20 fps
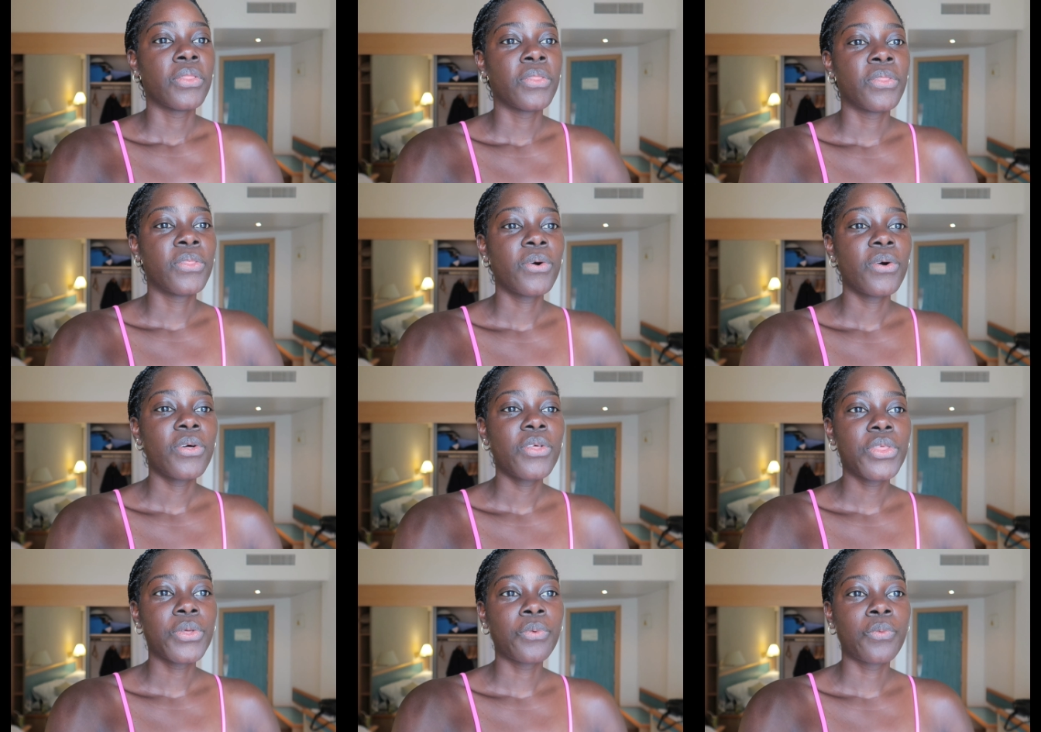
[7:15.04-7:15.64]

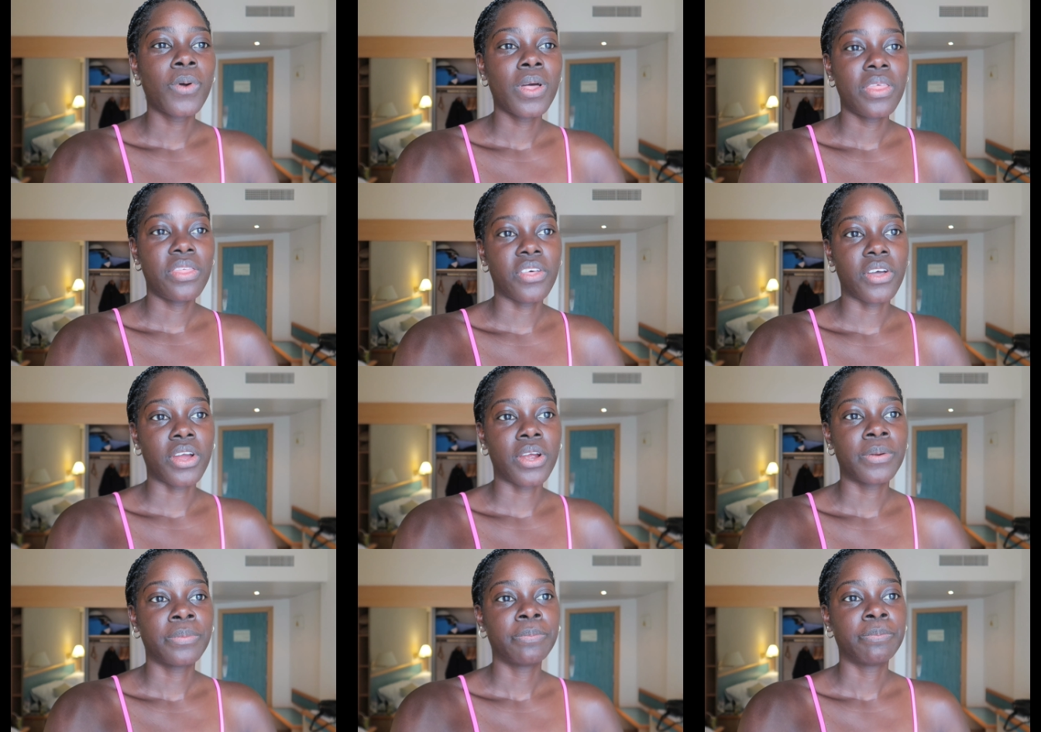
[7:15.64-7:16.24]
though the
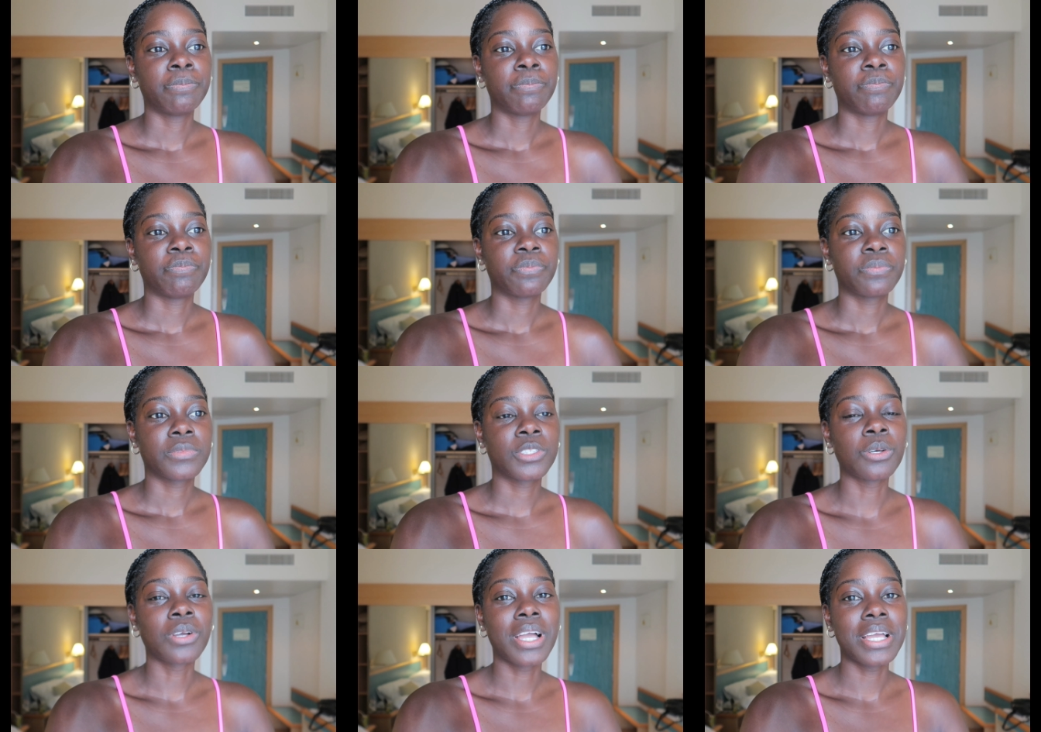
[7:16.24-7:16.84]
weather
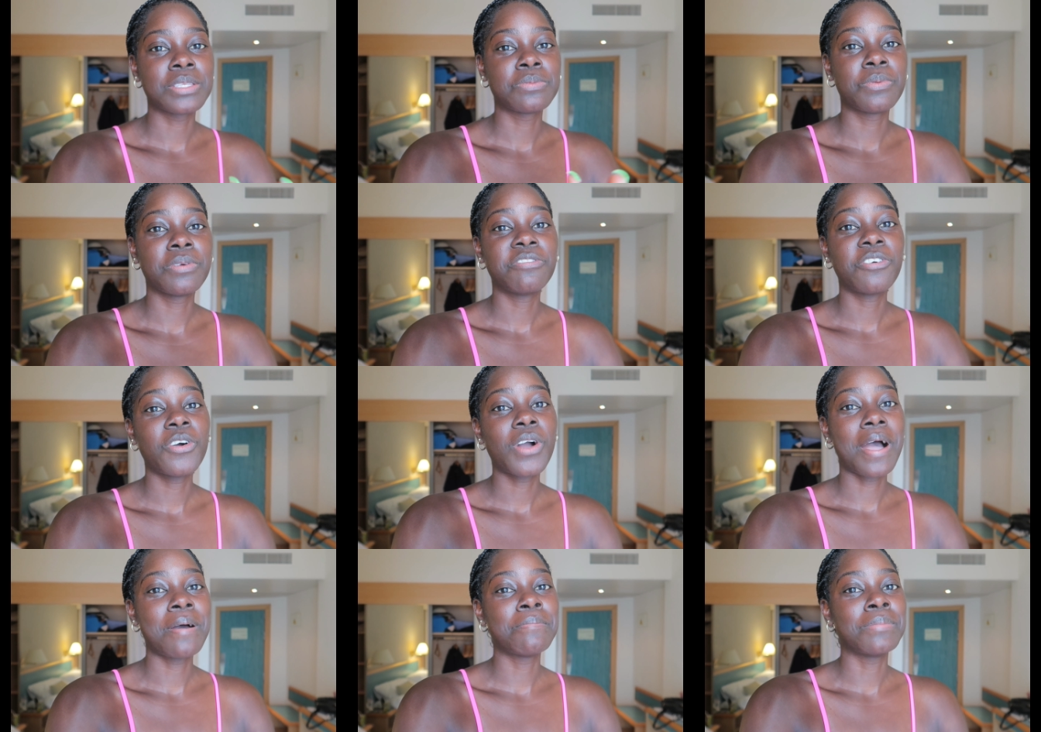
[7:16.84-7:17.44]
so guys
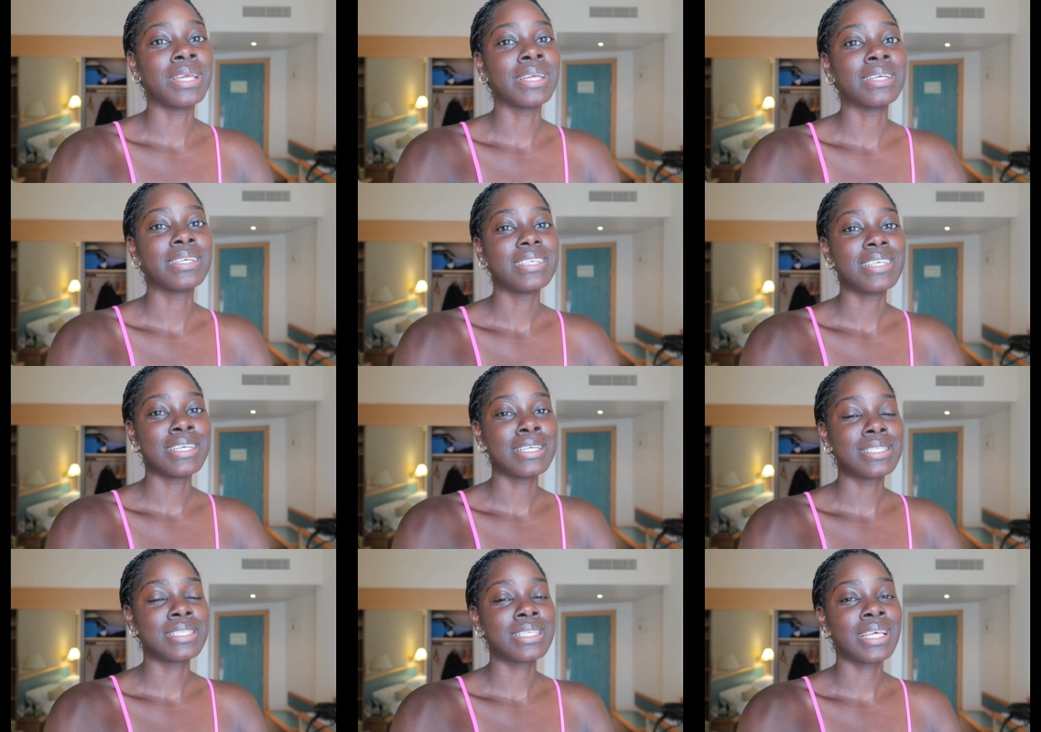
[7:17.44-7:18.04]
before
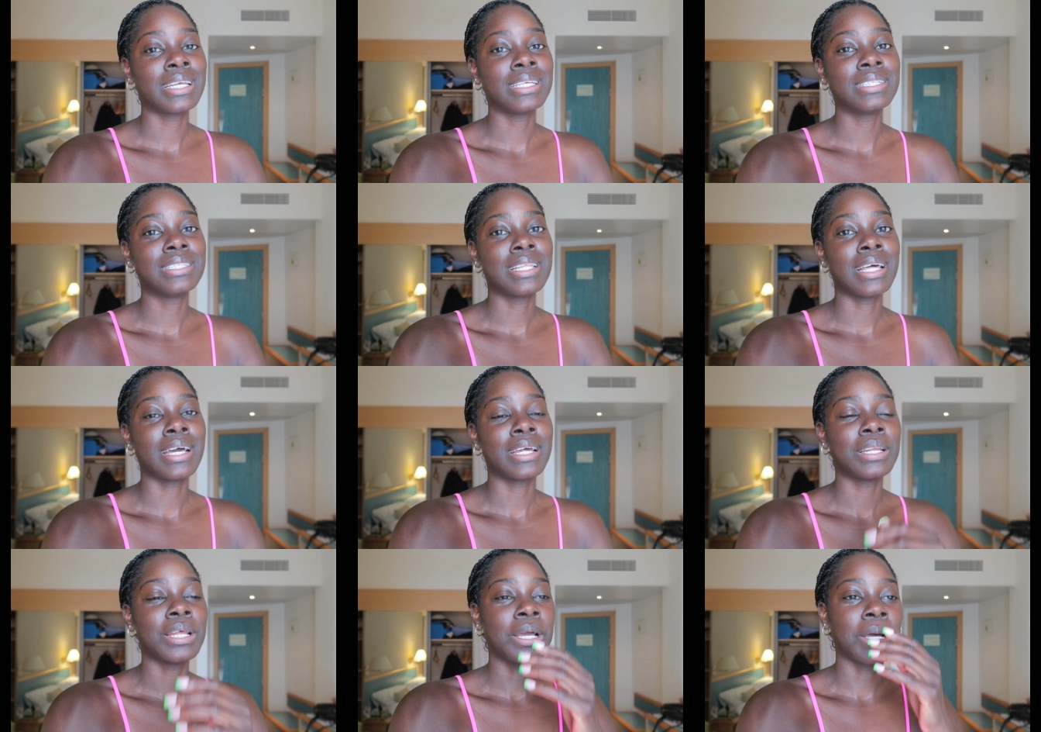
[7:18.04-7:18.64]
coming it said
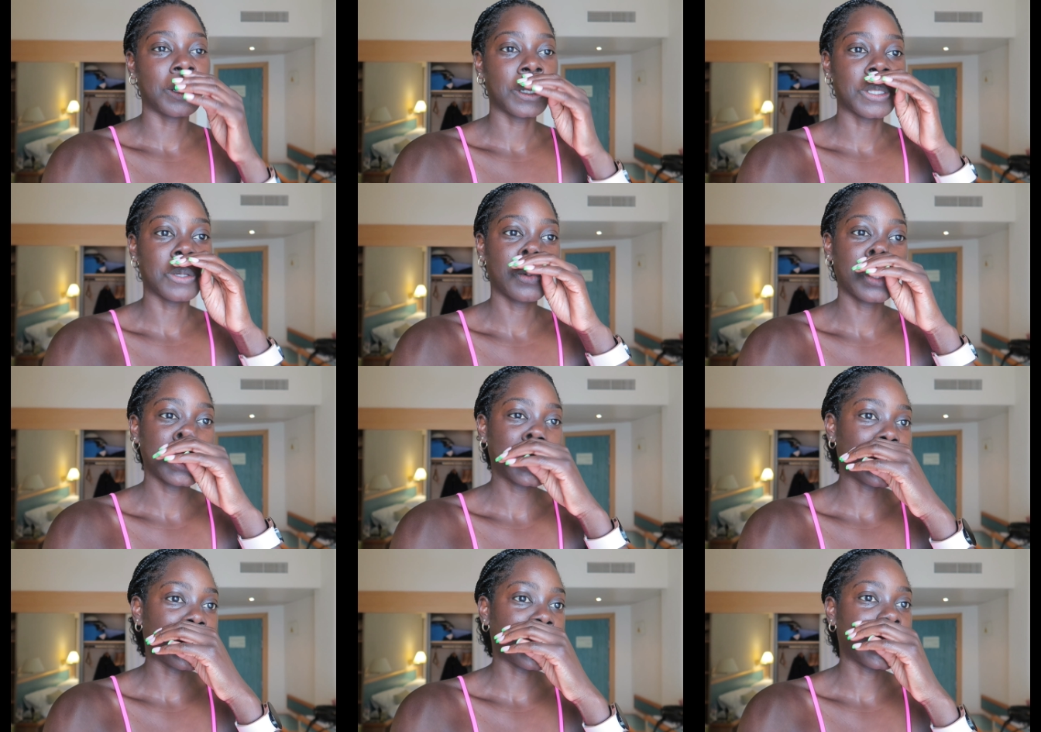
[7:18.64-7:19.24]
that the
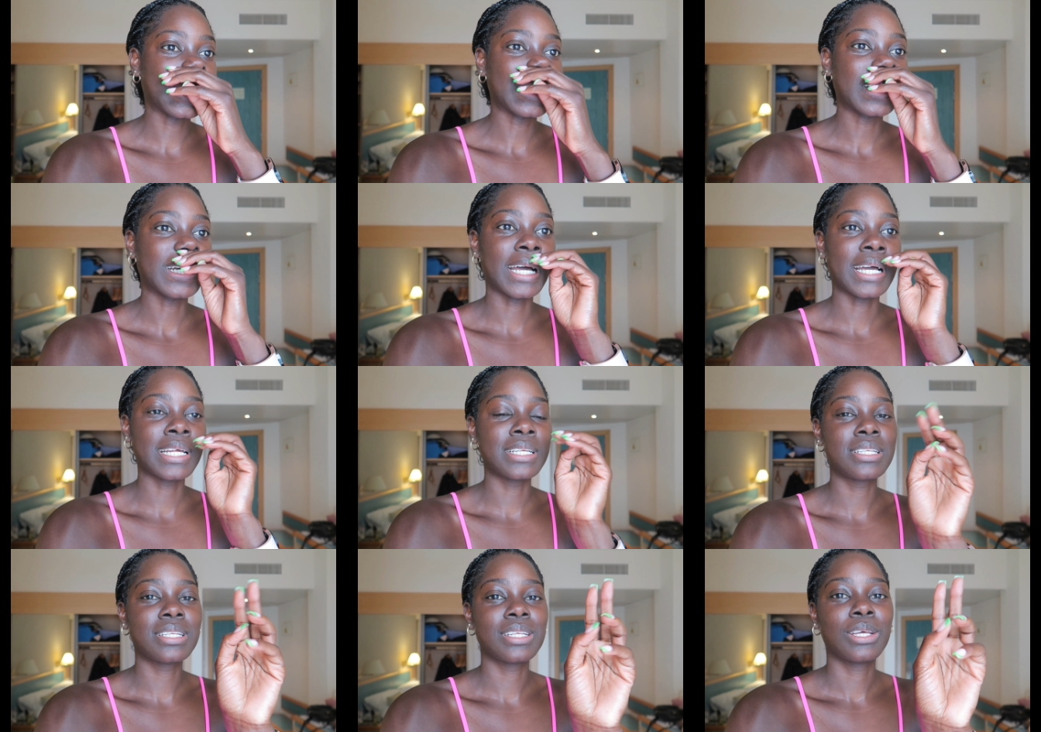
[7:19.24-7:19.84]
weather
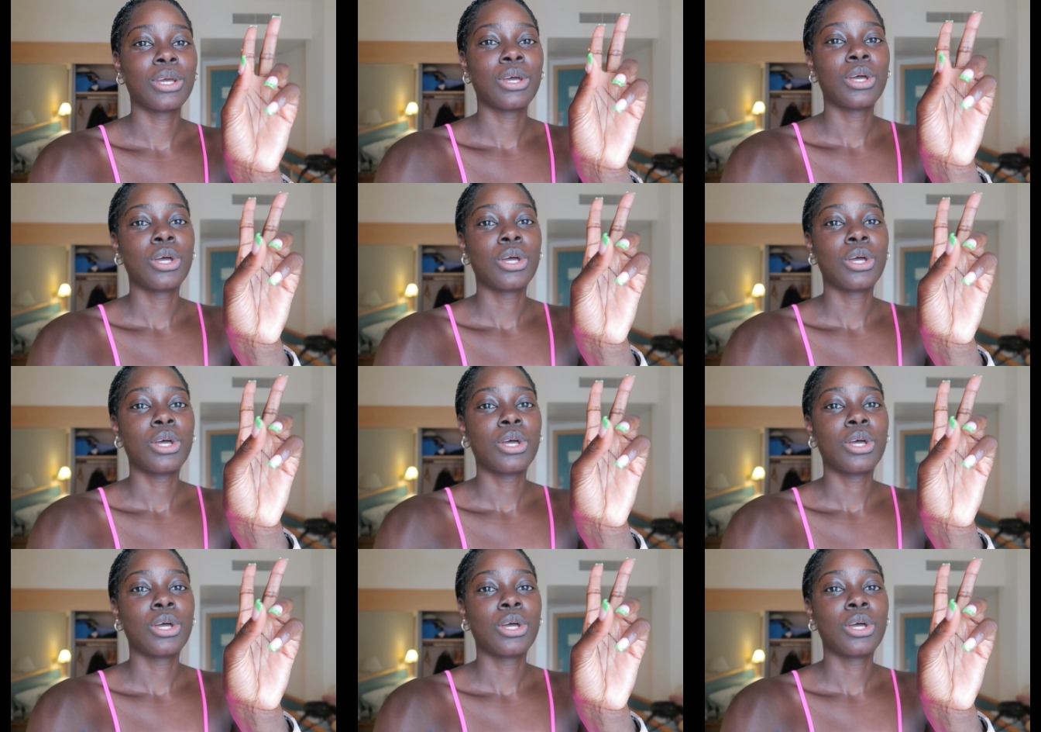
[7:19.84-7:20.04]
had